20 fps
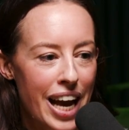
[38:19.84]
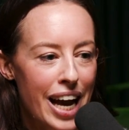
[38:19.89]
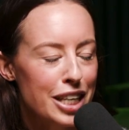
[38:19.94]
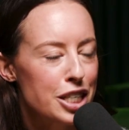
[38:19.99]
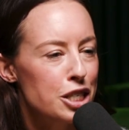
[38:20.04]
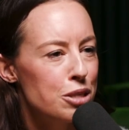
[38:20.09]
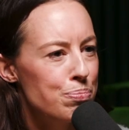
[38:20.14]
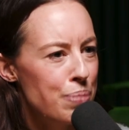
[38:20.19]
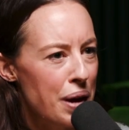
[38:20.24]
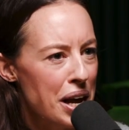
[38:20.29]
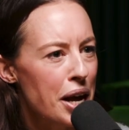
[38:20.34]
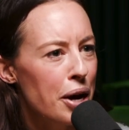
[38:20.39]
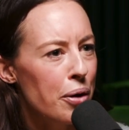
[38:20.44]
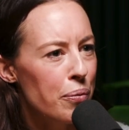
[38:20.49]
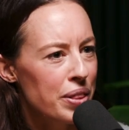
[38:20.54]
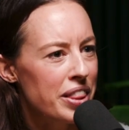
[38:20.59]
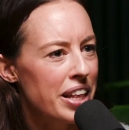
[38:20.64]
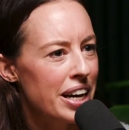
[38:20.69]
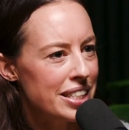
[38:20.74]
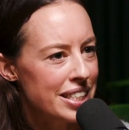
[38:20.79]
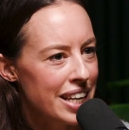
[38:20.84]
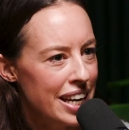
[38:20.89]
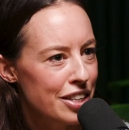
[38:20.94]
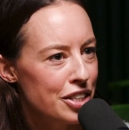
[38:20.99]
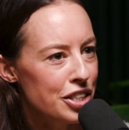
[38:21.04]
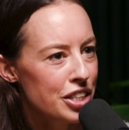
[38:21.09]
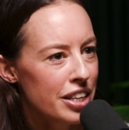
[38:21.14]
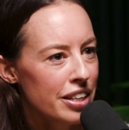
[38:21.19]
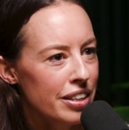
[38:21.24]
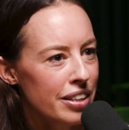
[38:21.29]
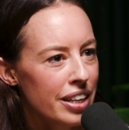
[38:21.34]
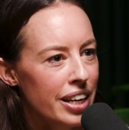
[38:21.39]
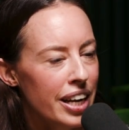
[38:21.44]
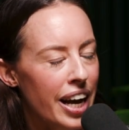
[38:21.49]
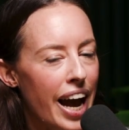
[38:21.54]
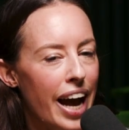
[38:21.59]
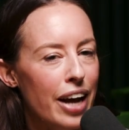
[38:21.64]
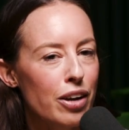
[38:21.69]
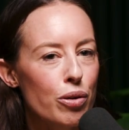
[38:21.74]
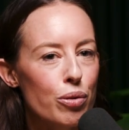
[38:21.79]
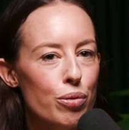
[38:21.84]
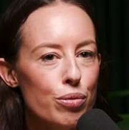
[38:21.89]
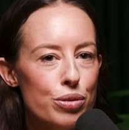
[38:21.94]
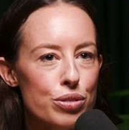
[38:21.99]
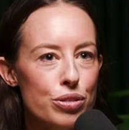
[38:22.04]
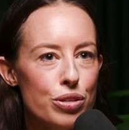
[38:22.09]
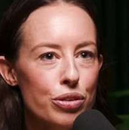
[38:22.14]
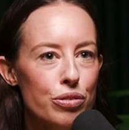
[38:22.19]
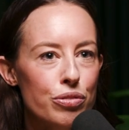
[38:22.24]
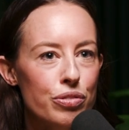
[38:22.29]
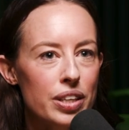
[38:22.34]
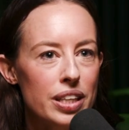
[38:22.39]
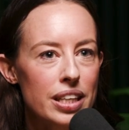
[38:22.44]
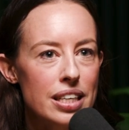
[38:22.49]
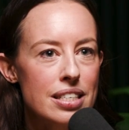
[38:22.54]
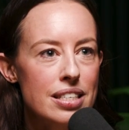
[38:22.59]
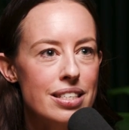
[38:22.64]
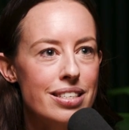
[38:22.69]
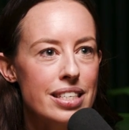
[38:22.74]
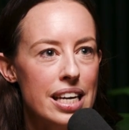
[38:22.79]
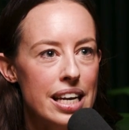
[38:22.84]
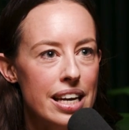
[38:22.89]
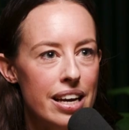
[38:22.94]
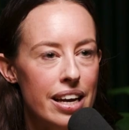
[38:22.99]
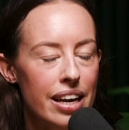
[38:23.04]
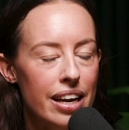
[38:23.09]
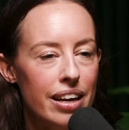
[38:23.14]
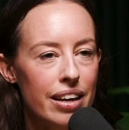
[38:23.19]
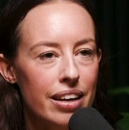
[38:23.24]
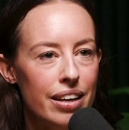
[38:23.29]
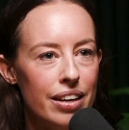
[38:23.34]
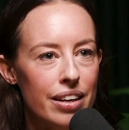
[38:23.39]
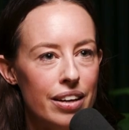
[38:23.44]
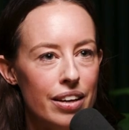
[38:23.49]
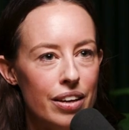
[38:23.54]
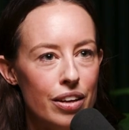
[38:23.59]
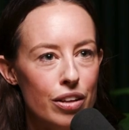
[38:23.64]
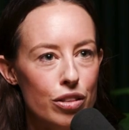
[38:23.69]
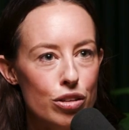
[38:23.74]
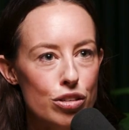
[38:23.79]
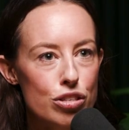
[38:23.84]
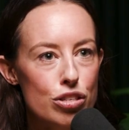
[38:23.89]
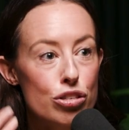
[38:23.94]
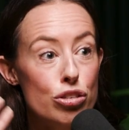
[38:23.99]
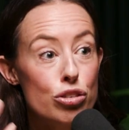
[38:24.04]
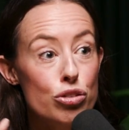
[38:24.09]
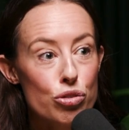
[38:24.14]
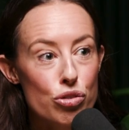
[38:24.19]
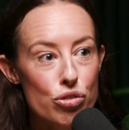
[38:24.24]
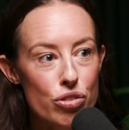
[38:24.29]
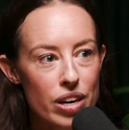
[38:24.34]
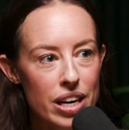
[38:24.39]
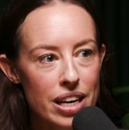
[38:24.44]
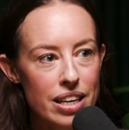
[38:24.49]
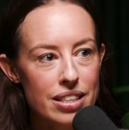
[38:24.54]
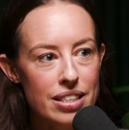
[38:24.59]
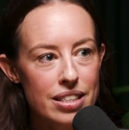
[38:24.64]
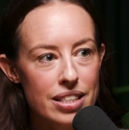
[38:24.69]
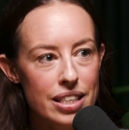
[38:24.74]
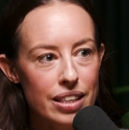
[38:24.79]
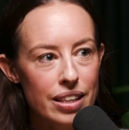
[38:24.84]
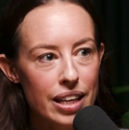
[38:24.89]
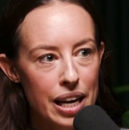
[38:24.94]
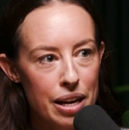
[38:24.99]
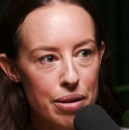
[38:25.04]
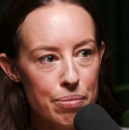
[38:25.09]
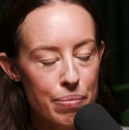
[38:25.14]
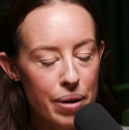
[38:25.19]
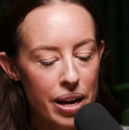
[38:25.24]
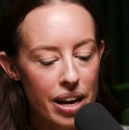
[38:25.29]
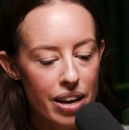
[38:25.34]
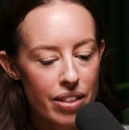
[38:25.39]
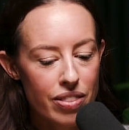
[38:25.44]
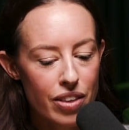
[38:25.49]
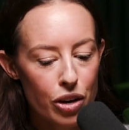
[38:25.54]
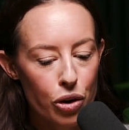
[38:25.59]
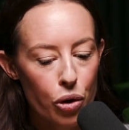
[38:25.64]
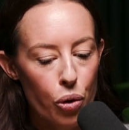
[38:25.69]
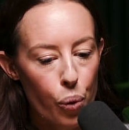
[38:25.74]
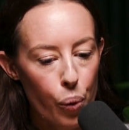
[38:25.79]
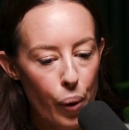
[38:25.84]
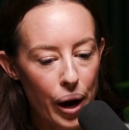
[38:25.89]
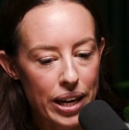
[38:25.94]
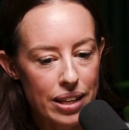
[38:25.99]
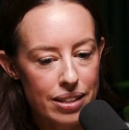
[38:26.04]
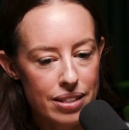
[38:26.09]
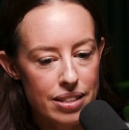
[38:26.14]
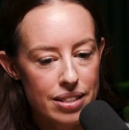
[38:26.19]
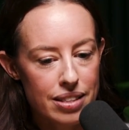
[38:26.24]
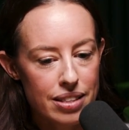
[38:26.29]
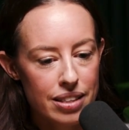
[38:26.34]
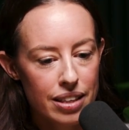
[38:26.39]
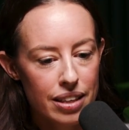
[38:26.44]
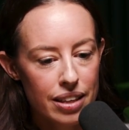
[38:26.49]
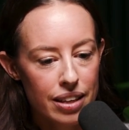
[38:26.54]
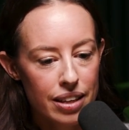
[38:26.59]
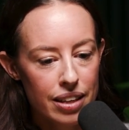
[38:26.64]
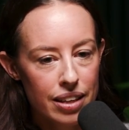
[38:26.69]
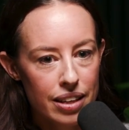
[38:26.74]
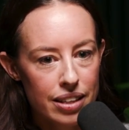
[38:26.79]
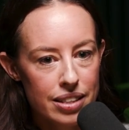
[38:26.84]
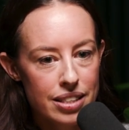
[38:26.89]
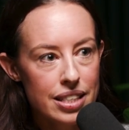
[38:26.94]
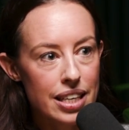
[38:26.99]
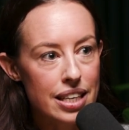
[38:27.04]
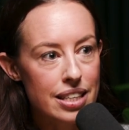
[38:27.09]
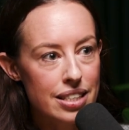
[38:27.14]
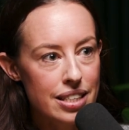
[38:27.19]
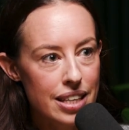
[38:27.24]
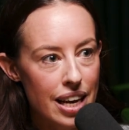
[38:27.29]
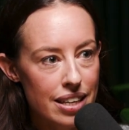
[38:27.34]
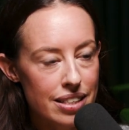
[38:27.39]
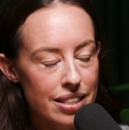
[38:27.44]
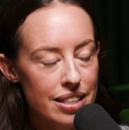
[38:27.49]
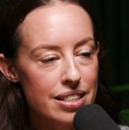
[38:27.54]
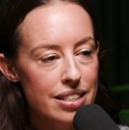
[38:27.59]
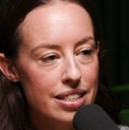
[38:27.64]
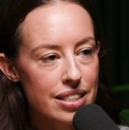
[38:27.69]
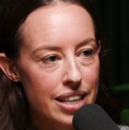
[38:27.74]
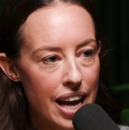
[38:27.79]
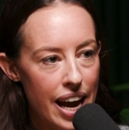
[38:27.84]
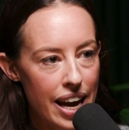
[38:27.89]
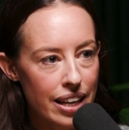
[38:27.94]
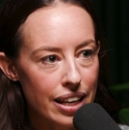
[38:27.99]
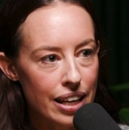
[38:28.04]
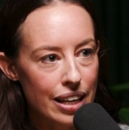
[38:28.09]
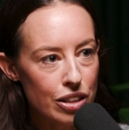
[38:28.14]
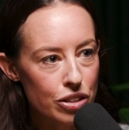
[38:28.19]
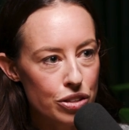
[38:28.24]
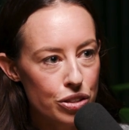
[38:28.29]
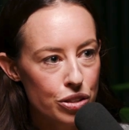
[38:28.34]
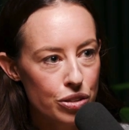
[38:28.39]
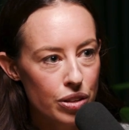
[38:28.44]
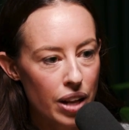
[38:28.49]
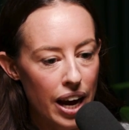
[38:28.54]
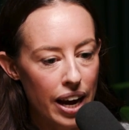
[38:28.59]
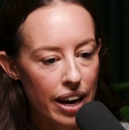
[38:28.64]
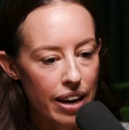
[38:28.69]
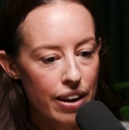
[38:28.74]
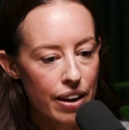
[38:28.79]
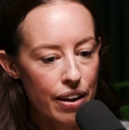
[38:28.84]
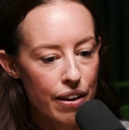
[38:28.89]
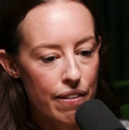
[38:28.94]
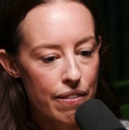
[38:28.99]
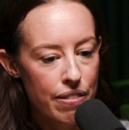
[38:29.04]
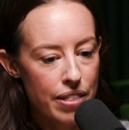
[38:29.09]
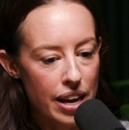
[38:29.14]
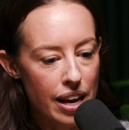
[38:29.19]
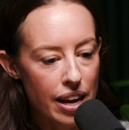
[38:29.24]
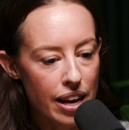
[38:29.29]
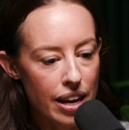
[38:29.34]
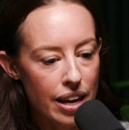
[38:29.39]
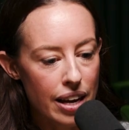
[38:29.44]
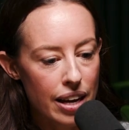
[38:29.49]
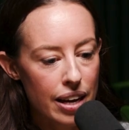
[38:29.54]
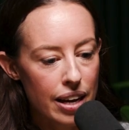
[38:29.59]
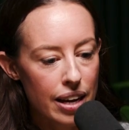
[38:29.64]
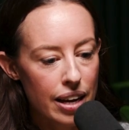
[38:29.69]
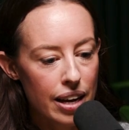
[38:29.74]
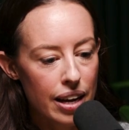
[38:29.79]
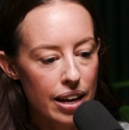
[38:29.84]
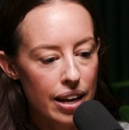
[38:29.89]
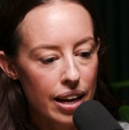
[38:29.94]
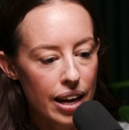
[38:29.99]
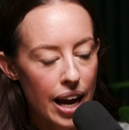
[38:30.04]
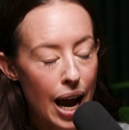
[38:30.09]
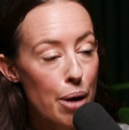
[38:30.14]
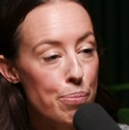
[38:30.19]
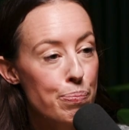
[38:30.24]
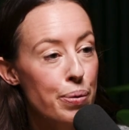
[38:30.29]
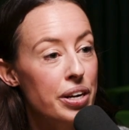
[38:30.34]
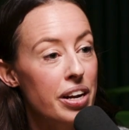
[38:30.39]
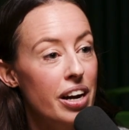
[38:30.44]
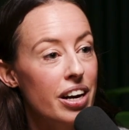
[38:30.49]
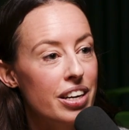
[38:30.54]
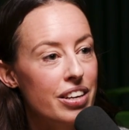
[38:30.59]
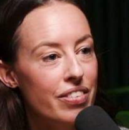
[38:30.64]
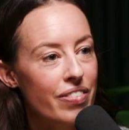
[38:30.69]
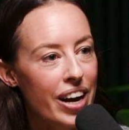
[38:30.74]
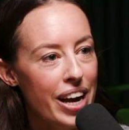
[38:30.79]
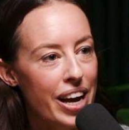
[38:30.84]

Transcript: just being with that tension and also really seeing the story still in me that equates success and scaling to like how productive I